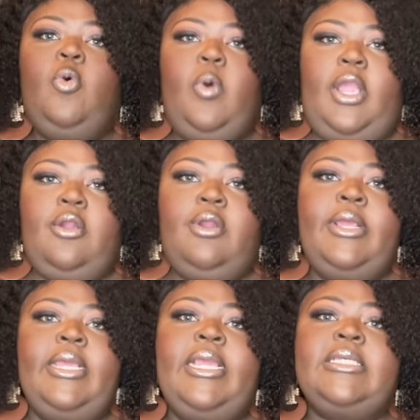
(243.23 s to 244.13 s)
wear.
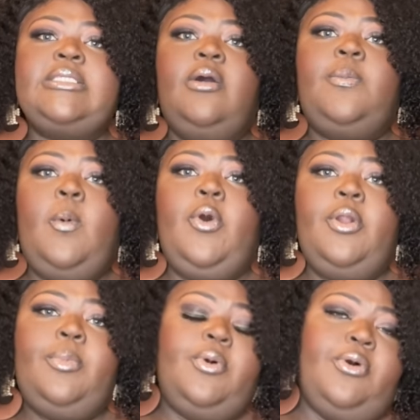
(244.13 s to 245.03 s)
It's
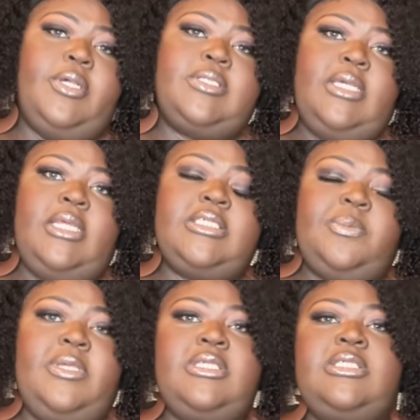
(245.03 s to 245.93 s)
affordable, it's
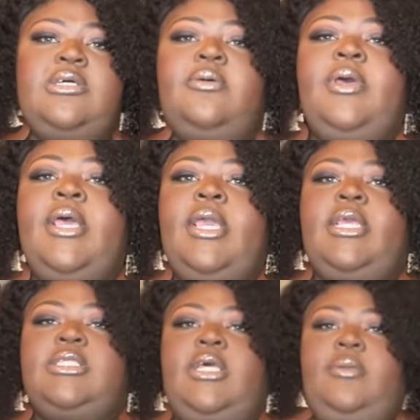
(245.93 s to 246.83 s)
inexpensive,
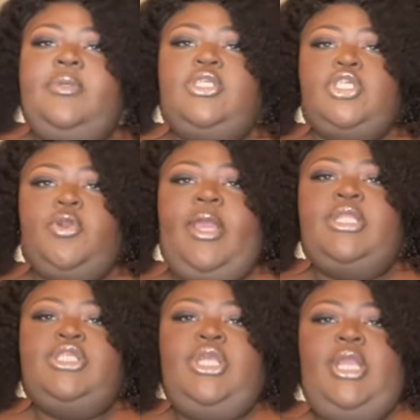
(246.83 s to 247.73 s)
it's gonna be
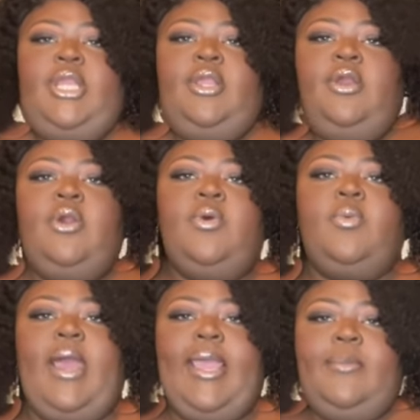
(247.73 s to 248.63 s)
stretchy,
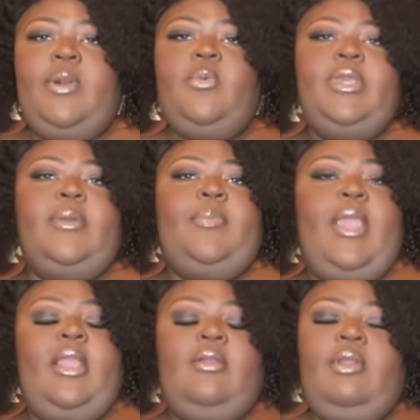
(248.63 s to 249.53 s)
right? But we can
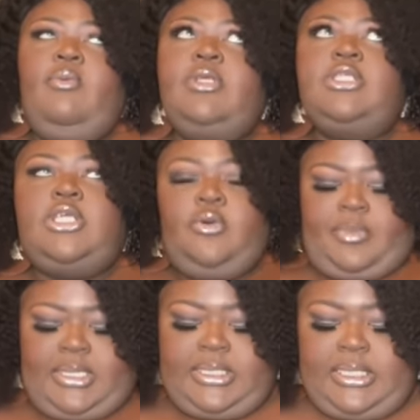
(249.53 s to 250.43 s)
pair it with so
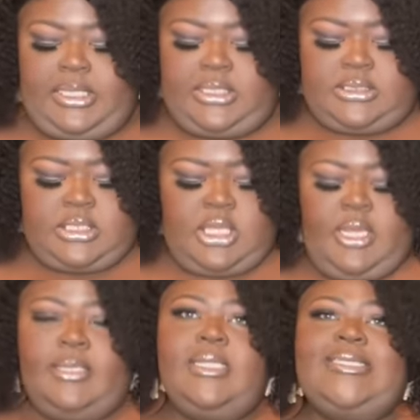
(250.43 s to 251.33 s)
many things.
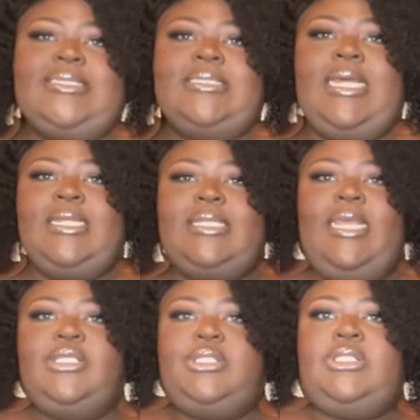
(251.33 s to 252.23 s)
This is not
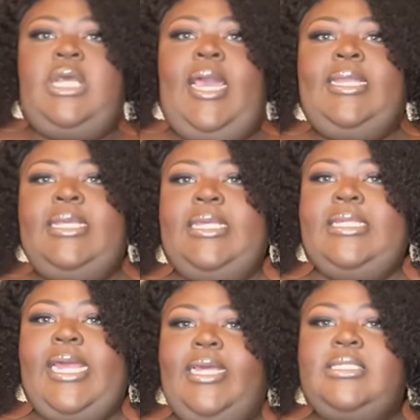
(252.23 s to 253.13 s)
that shiny
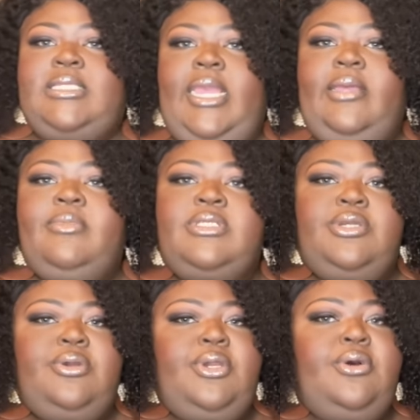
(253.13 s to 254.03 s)
elastane
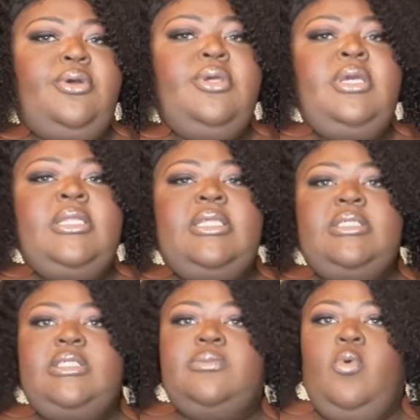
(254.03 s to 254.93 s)
material.
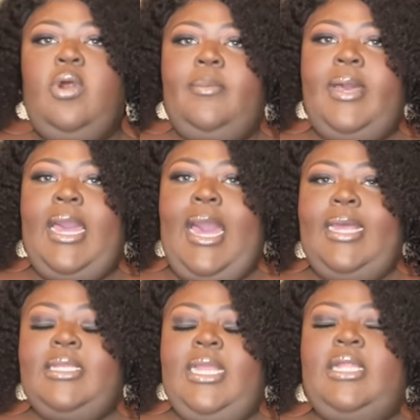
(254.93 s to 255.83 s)
This is more of a
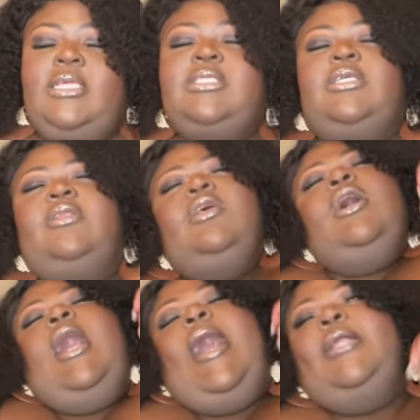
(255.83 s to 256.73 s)
cotton. Now listen,
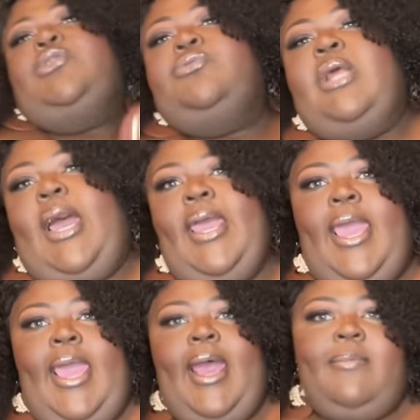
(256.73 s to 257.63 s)
I do not
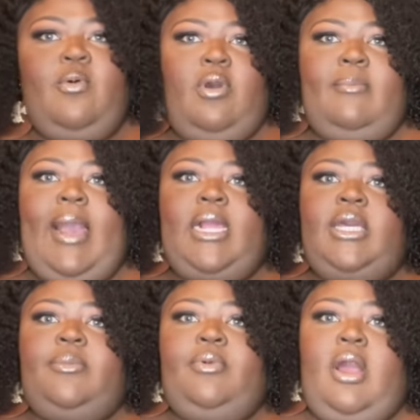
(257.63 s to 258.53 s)
have on my
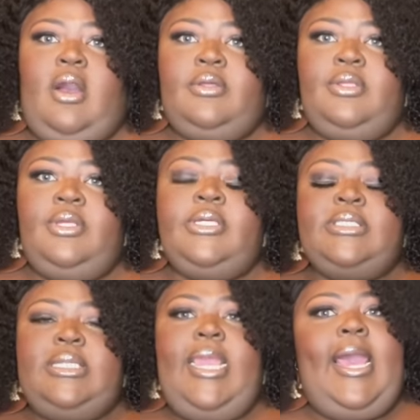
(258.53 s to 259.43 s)
good bra.
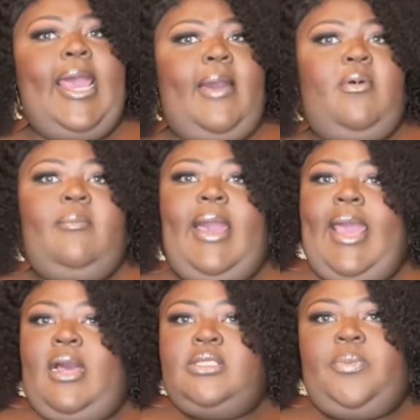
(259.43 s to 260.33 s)
Today I have on my
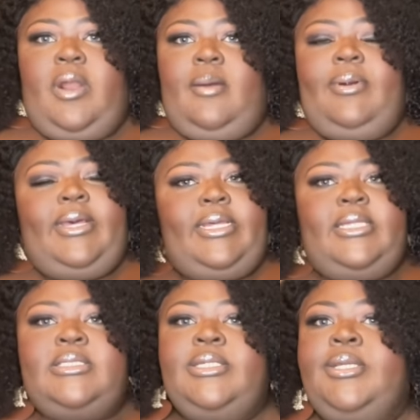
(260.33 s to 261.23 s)
house bra
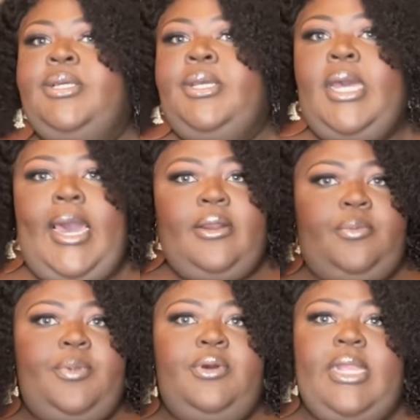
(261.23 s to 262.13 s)
because I
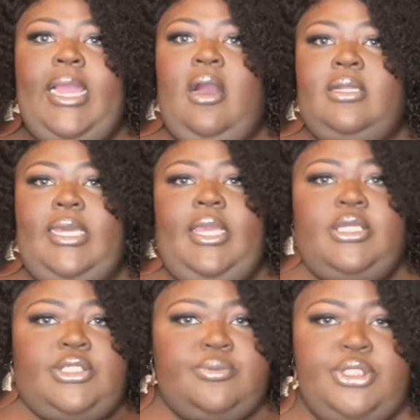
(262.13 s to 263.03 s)
don't feel like all that
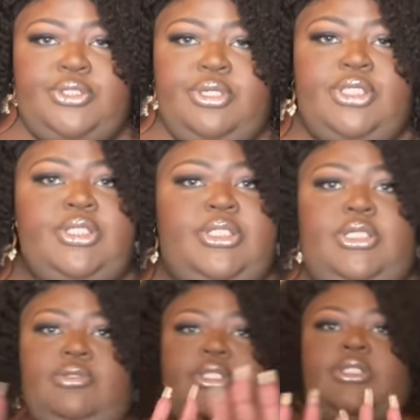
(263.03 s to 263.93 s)
extra restriction.
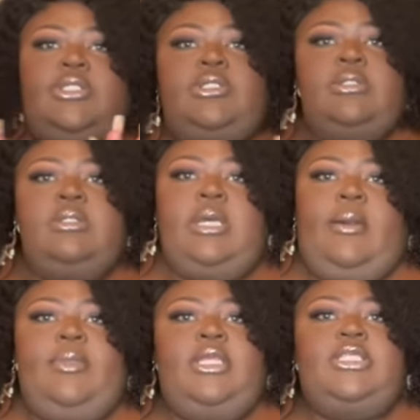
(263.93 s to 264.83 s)
So just,
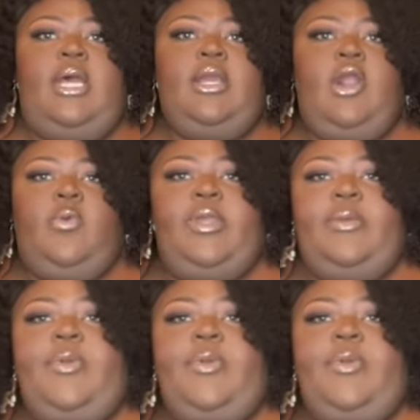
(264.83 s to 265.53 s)
I'm gonna need y'all to go with it.